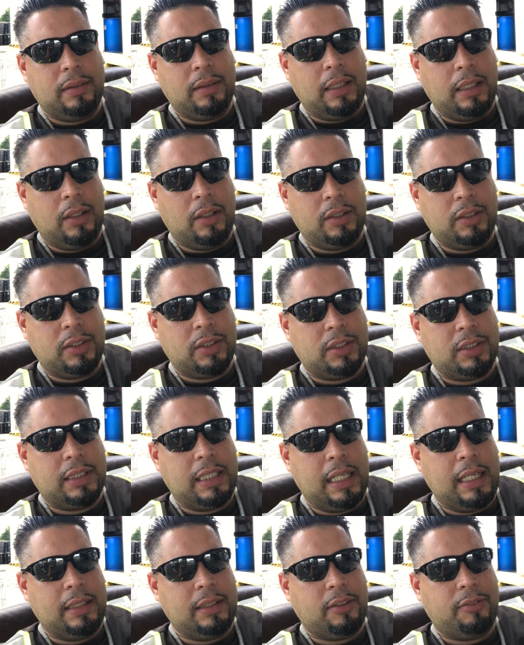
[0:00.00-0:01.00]
and
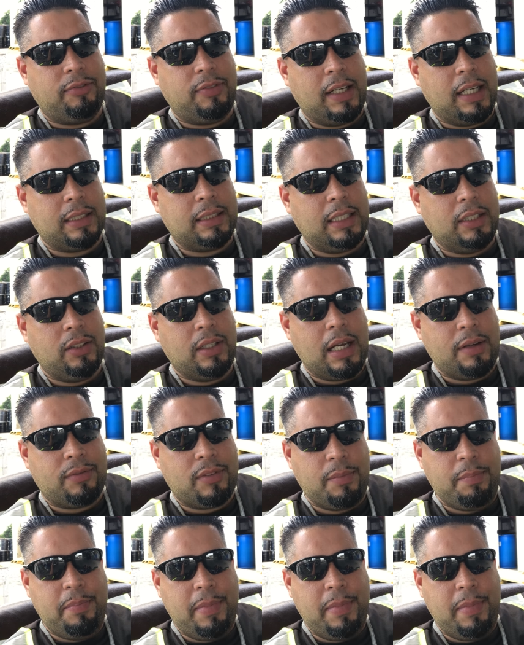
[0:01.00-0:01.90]
understand the fact that you have to